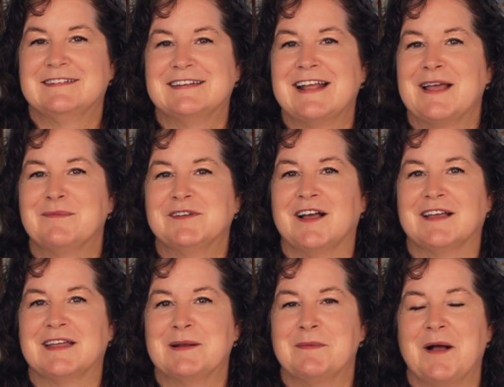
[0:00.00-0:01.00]
Today I'm
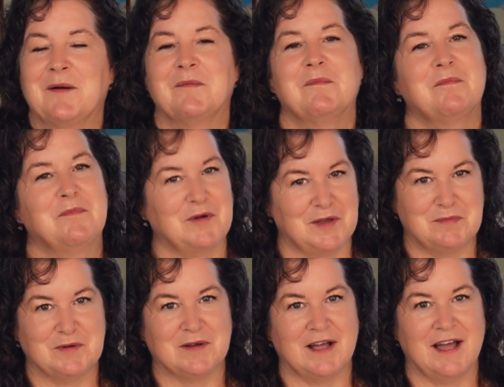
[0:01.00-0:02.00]
talking about
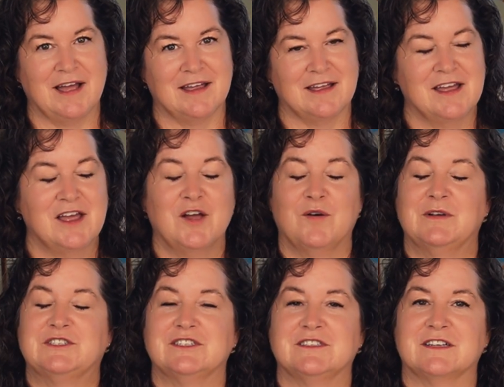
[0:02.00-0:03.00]
Poipu,
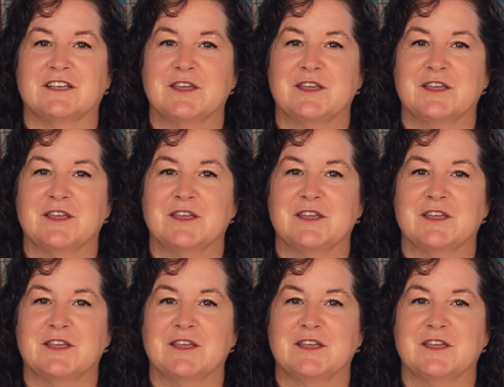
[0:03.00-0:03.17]
which is a